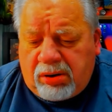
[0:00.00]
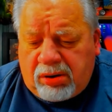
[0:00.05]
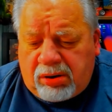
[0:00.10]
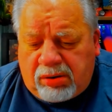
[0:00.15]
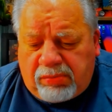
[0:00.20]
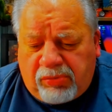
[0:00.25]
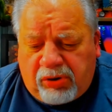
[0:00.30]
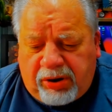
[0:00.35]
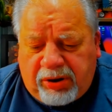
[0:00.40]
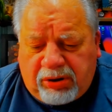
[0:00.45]

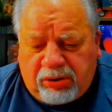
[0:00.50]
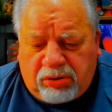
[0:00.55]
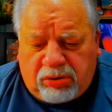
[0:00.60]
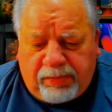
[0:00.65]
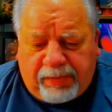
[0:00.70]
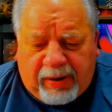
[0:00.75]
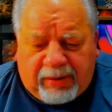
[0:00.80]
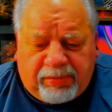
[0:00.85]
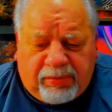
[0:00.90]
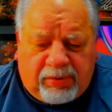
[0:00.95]
Good morning,
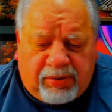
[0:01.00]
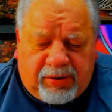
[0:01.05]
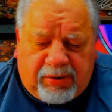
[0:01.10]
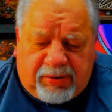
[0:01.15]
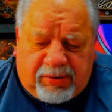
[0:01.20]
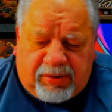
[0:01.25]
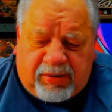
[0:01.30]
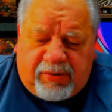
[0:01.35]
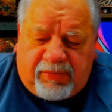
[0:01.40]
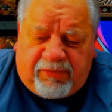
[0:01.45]
YouTube Ice Focus
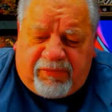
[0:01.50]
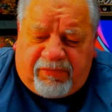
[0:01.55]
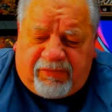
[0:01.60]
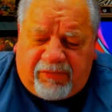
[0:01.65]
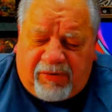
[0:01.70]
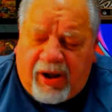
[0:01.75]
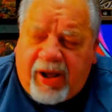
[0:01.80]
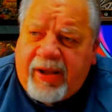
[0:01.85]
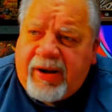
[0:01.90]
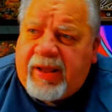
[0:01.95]

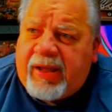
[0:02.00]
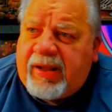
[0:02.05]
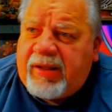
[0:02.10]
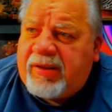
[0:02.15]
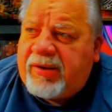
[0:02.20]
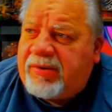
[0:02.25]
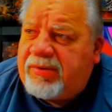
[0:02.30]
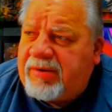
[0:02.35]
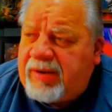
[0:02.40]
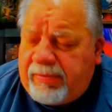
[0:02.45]
Friday,
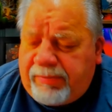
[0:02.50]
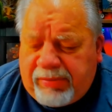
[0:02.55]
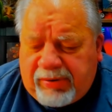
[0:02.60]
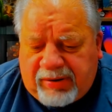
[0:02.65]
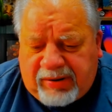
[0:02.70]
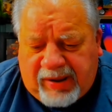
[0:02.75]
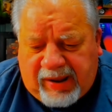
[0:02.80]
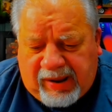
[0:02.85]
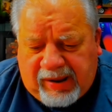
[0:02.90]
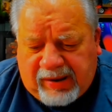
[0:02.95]
December
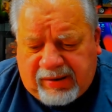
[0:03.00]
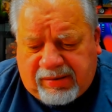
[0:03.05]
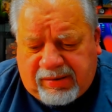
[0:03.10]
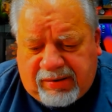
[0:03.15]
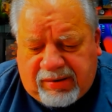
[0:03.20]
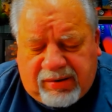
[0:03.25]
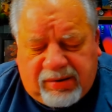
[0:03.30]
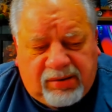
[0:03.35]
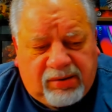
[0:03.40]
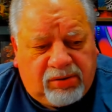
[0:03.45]
10th.
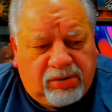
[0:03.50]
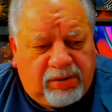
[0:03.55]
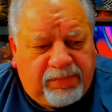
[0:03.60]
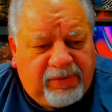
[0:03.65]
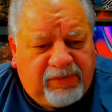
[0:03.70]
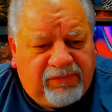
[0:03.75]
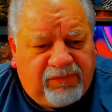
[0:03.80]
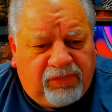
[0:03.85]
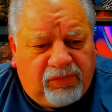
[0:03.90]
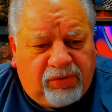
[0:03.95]
It's going to be
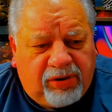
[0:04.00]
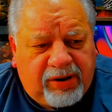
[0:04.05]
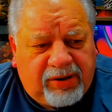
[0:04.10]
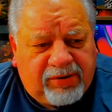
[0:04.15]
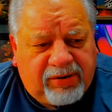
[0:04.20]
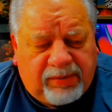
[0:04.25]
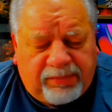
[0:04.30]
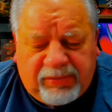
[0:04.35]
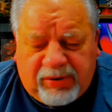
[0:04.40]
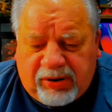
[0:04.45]
40
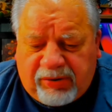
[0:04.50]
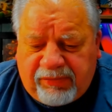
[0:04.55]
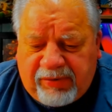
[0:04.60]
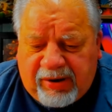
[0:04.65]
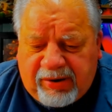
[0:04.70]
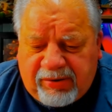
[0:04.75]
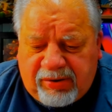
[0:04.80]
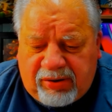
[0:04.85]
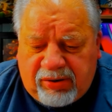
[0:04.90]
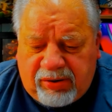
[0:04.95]
something
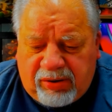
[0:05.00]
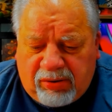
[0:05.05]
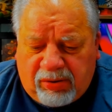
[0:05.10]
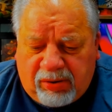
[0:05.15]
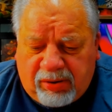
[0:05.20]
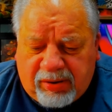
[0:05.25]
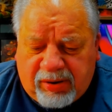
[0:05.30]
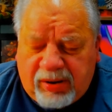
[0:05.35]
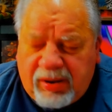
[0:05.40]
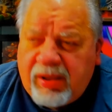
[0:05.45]
degrees in New
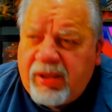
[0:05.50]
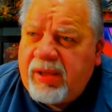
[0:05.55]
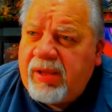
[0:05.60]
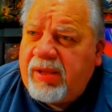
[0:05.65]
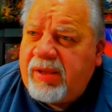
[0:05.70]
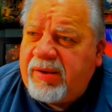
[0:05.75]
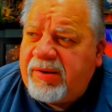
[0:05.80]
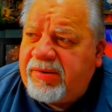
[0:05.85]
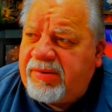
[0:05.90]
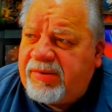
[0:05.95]
York,
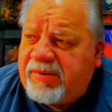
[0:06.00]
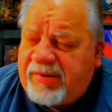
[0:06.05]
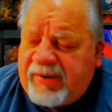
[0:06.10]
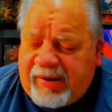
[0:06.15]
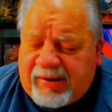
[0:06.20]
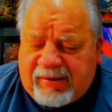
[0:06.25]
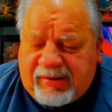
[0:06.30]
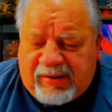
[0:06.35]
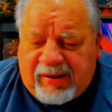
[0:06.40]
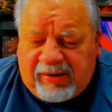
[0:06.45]

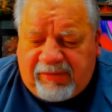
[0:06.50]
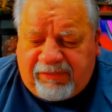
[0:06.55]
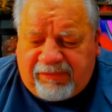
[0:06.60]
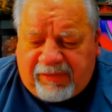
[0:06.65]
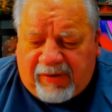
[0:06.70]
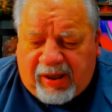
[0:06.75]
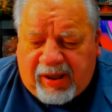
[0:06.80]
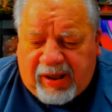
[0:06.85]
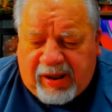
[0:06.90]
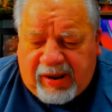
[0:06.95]

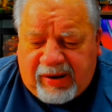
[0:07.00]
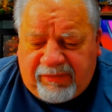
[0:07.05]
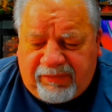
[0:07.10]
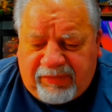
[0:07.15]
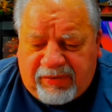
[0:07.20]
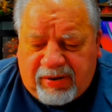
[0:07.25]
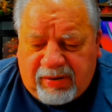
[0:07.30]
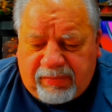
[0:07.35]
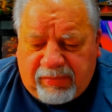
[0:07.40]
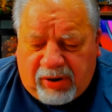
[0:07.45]
65
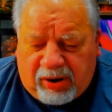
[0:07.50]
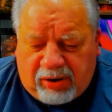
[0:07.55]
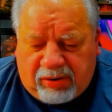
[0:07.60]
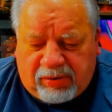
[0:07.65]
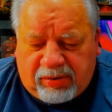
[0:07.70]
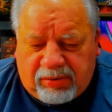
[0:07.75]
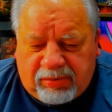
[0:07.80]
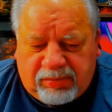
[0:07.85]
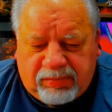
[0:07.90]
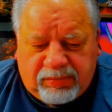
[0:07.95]

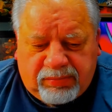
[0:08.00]
tomorrow.